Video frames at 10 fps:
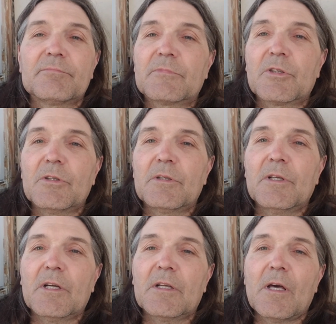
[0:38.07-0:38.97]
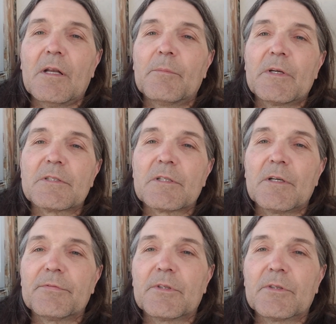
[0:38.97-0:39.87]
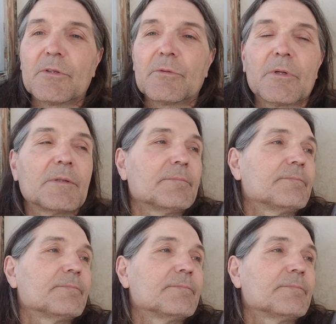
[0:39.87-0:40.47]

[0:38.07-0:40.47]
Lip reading: couldn't dig it out of myself to do one.